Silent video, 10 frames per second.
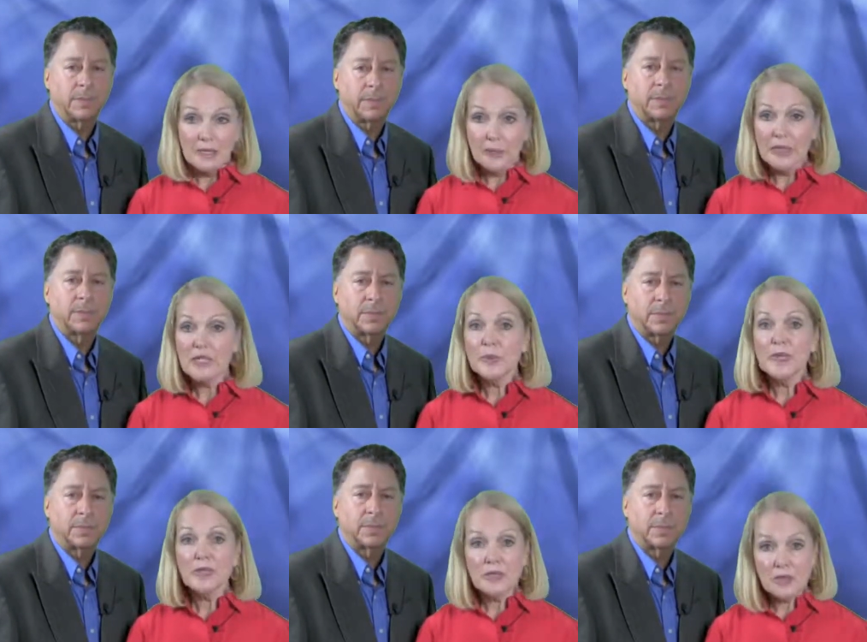Speaker 1: The best
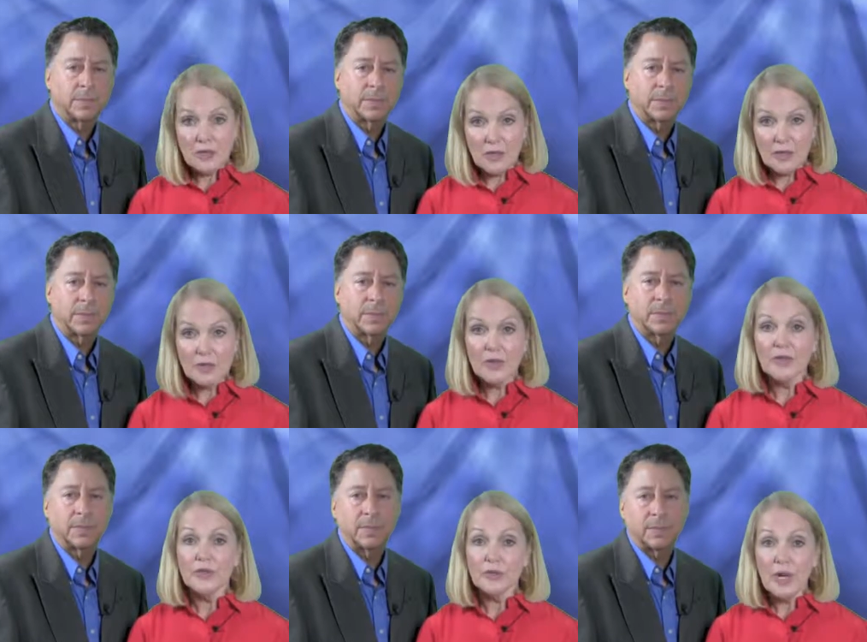place to start is
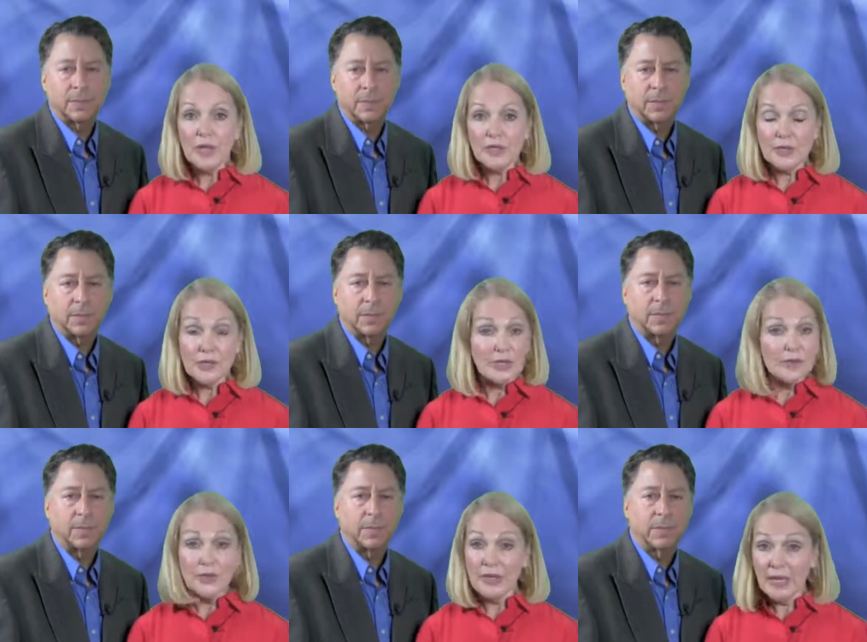with a
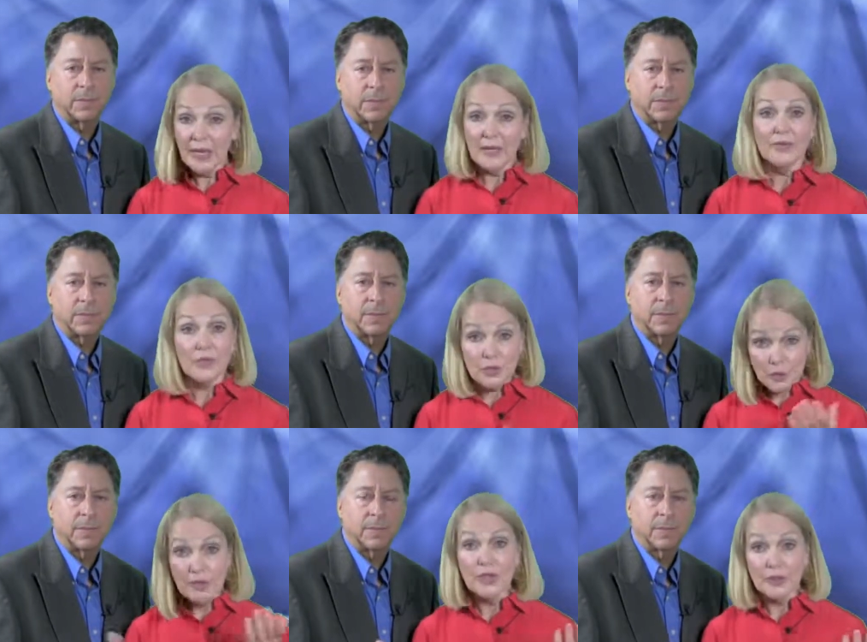neurologist if you can, if
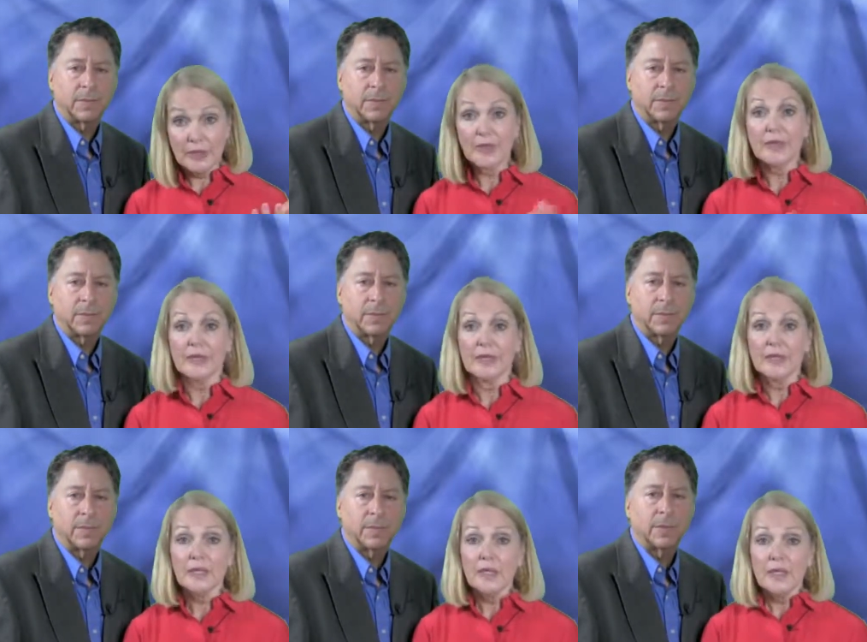there's one in your area.
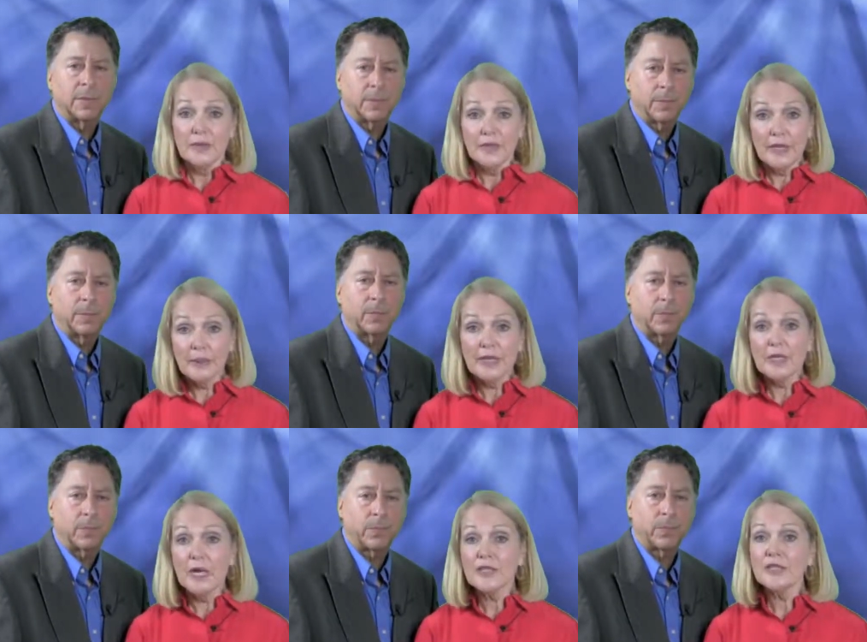The
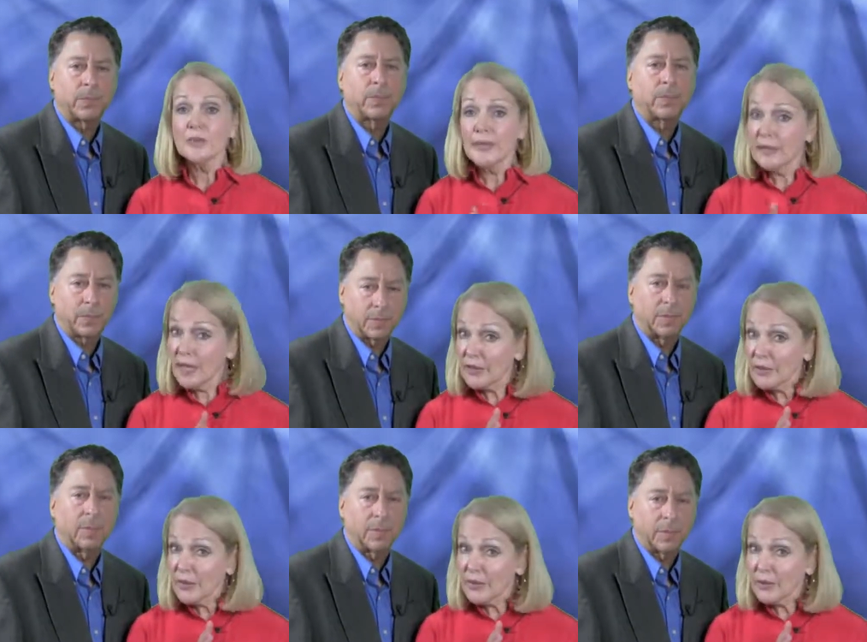family doctor may
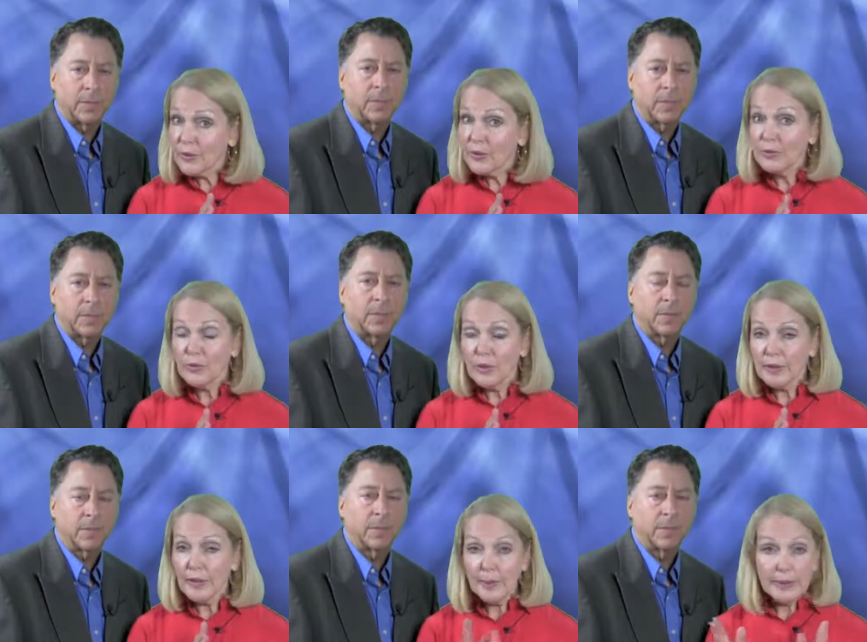not do a thorough enough
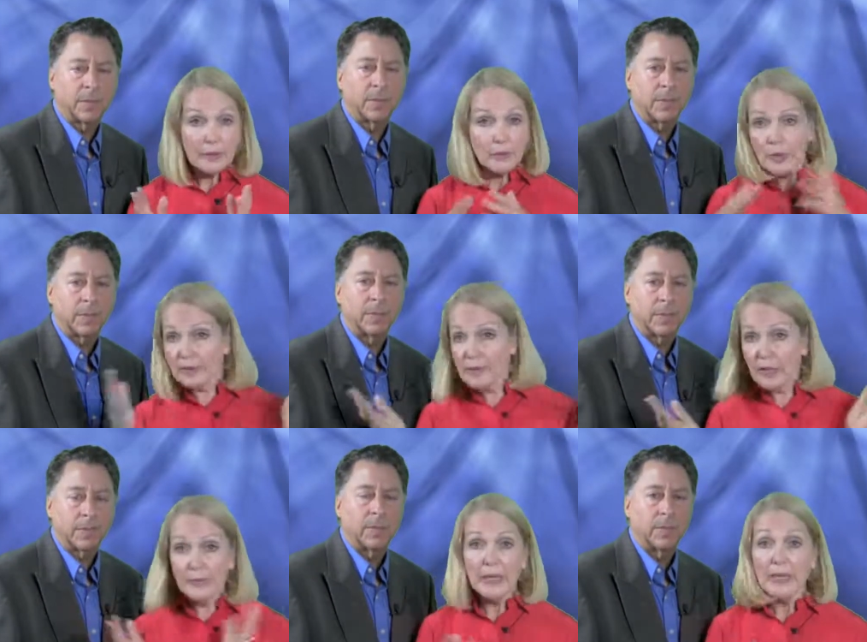workup in, what,
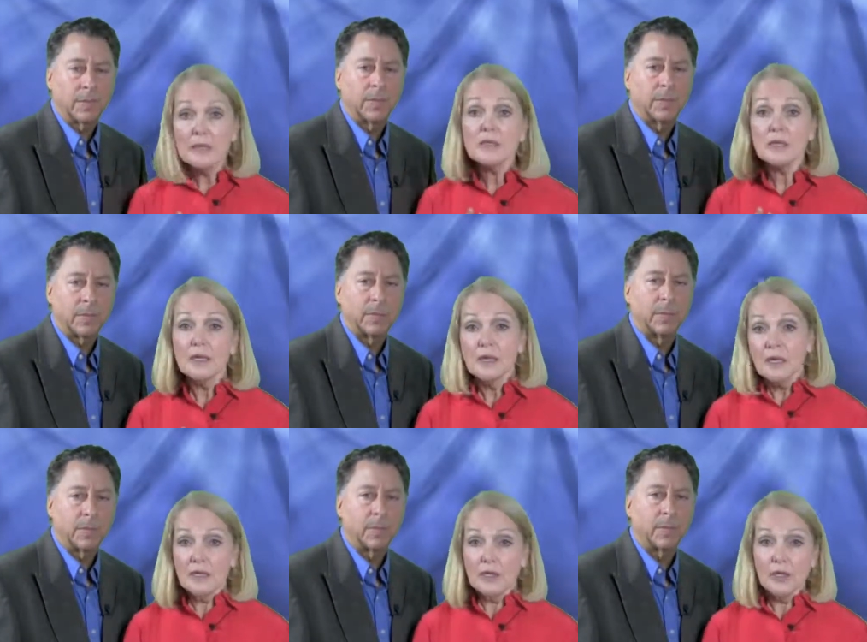ten minutes,
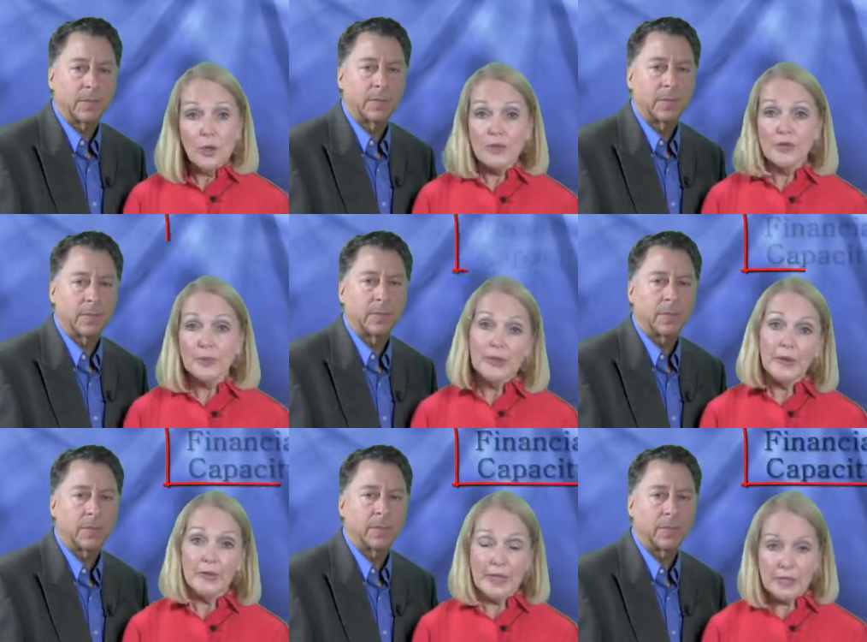to know if your
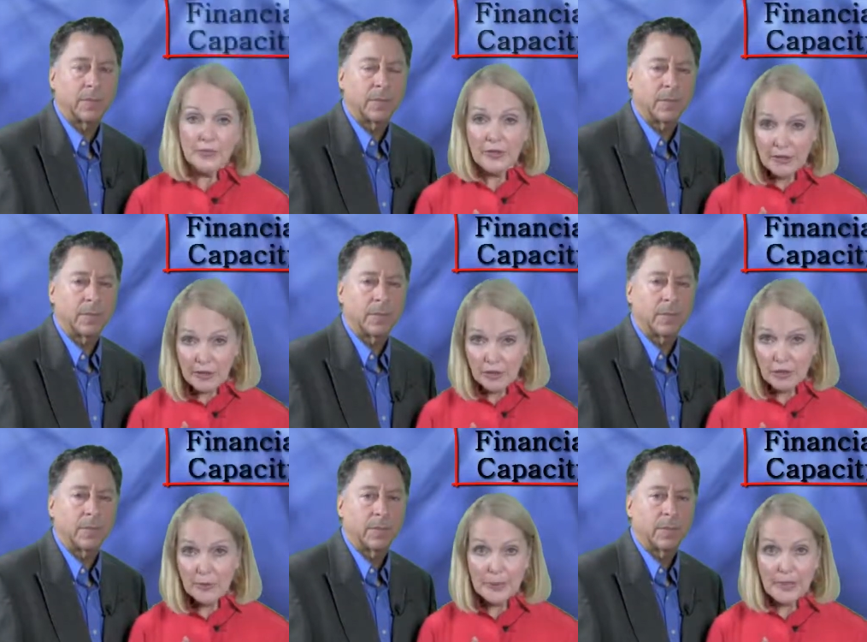parent has
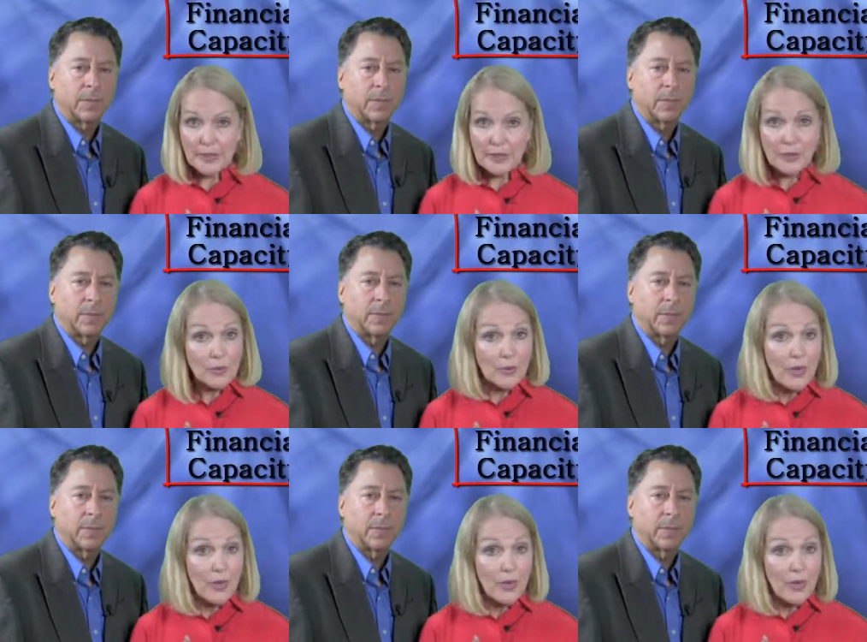financial capacity or